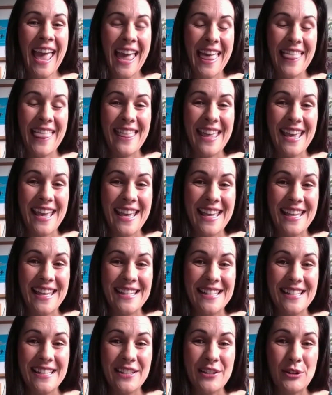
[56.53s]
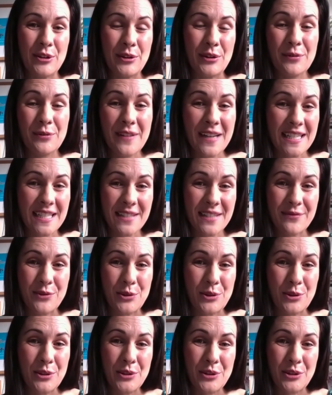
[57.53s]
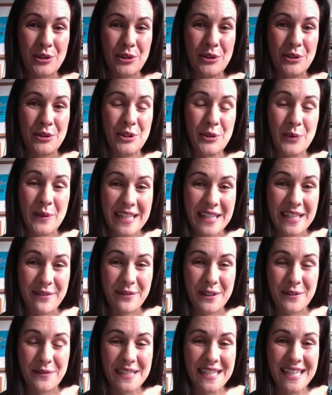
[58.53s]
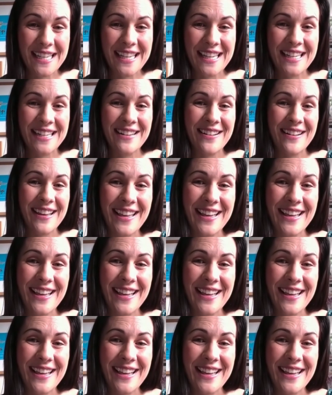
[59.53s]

And then, fast forward to 2015,